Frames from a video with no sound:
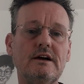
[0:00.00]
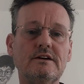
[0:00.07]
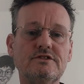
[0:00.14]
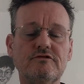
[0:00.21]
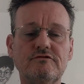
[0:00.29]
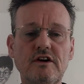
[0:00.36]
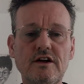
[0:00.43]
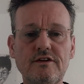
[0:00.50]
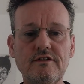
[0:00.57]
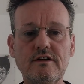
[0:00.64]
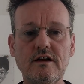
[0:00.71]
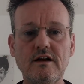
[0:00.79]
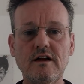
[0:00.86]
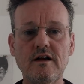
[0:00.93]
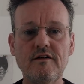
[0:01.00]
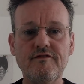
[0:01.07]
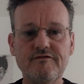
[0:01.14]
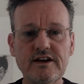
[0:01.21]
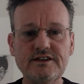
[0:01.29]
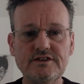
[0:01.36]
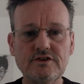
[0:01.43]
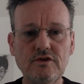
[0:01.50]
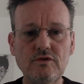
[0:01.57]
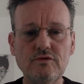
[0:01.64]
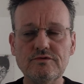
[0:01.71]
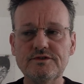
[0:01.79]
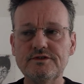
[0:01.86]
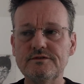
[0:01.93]
to run free
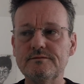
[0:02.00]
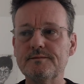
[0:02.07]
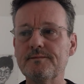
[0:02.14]
schools.